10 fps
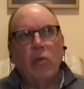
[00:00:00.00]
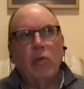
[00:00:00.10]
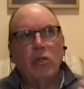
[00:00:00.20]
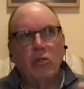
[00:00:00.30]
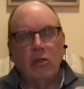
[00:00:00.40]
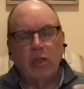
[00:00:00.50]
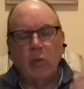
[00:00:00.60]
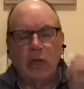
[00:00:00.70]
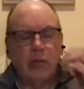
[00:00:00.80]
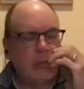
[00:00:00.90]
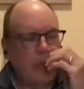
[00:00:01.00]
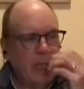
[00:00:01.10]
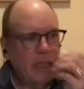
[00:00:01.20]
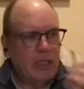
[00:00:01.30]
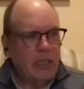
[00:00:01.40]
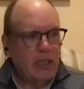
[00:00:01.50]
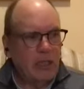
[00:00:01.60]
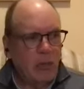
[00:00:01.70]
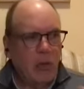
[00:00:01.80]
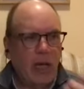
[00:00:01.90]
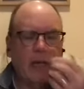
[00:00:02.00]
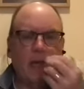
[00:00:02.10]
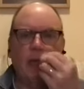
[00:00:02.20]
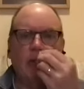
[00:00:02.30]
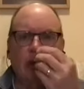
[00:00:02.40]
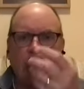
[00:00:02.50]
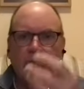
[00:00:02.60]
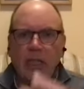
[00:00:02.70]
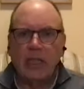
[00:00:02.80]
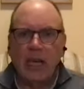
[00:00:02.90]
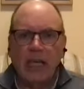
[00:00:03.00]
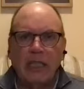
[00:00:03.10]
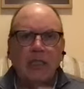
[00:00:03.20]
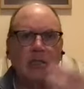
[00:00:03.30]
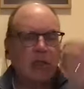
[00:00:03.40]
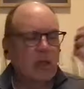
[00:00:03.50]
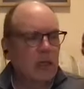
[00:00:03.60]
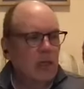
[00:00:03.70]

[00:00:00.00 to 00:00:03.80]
we're using whether it's paying attention to breath or doing loving kindness or